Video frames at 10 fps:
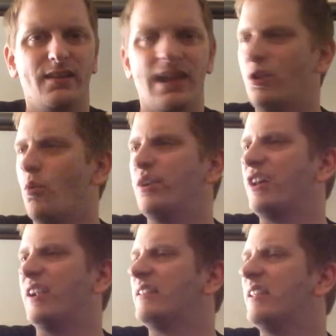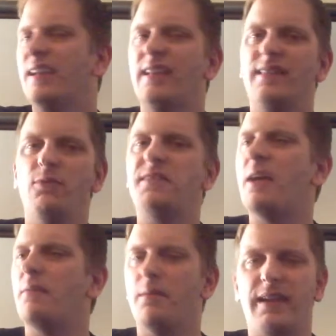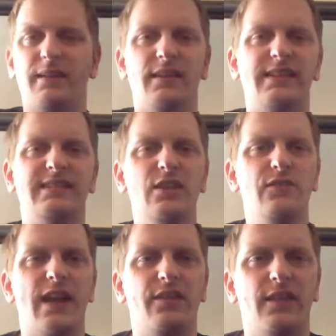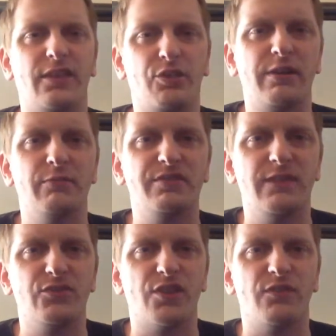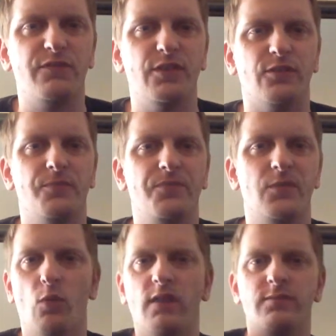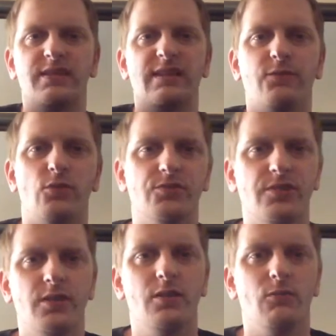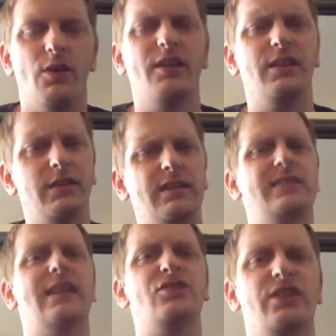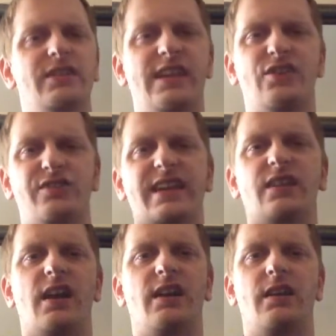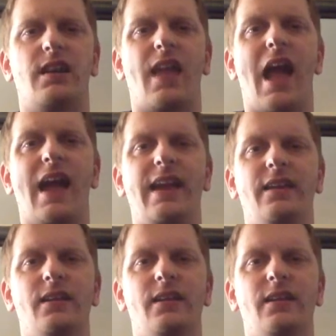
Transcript: Ain't no one gonna. I mean, like, say you had like 3 receivers on the field. One of them was Nick Foles. Well, essentially, it's like you're taking a guy.